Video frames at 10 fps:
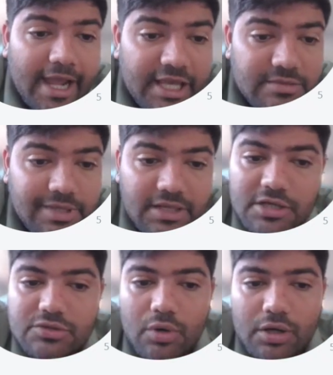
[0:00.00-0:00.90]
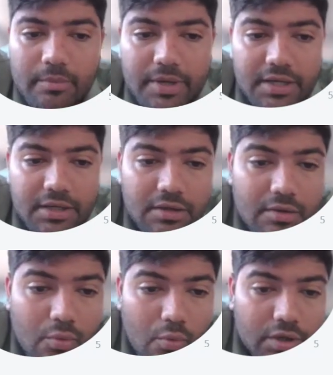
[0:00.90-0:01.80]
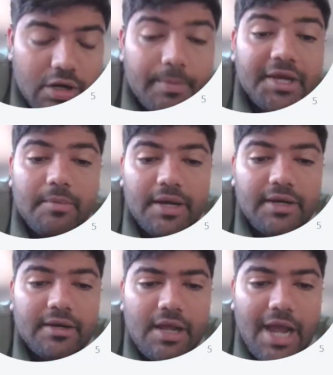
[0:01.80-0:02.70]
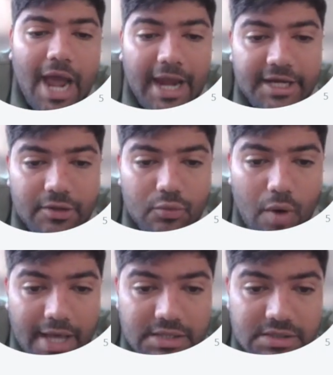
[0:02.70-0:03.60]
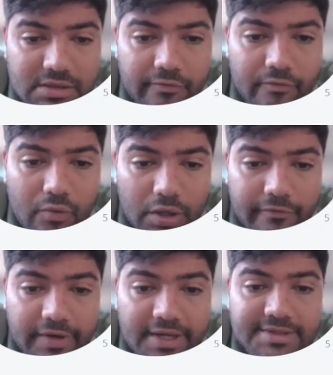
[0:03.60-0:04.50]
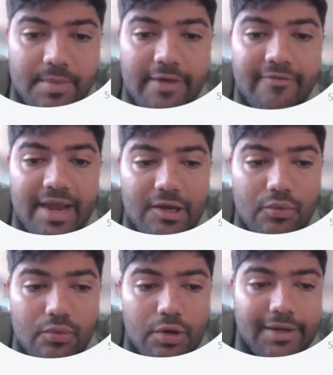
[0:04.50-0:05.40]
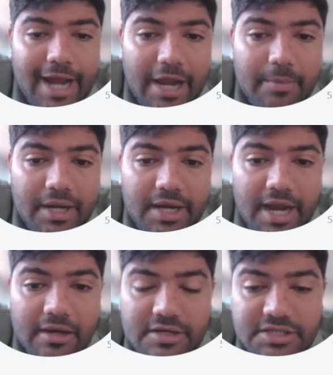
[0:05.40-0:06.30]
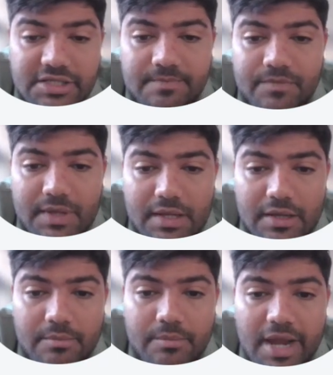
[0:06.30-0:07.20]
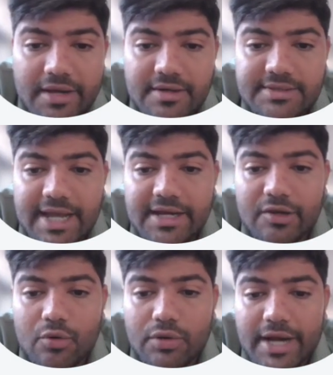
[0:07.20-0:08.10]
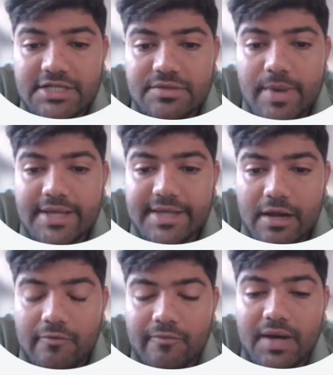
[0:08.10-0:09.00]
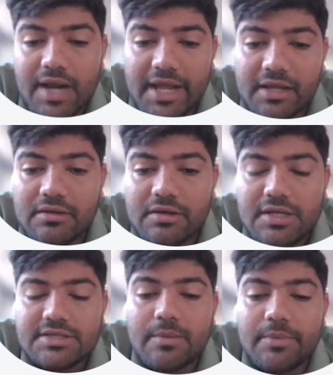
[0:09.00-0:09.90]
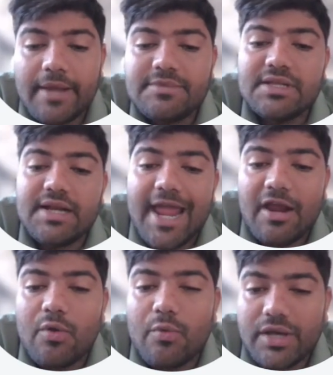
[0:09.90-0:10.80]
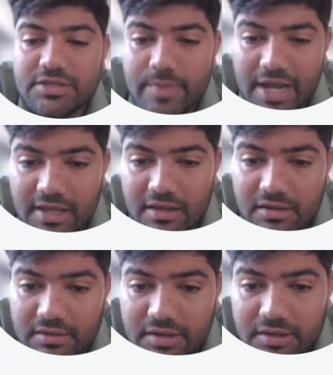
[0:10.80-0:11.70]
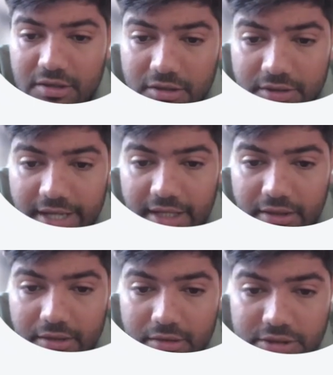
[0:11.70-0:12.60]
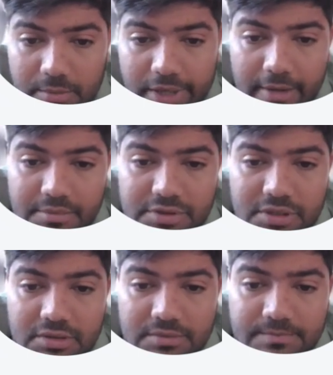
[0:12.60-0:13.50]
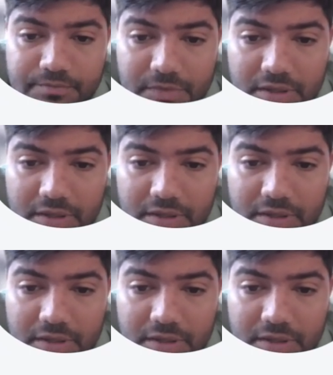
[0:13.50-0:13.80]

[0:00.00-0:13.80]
Engagement does not mean the overcommitment. I need to ask what fits my value, time, and energy. Barriers I recognized myself, like sometimes the language barrier, then sometimes the